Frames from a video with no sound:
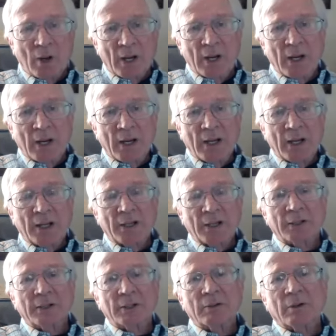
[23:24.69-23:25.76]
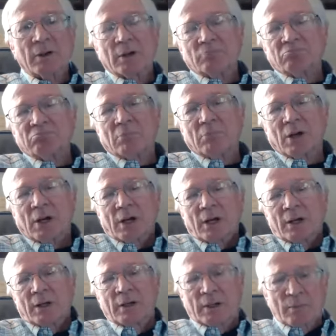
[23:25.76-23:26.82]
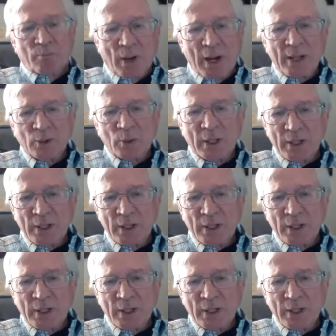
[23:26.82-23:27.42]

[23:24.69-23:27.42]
and by the way,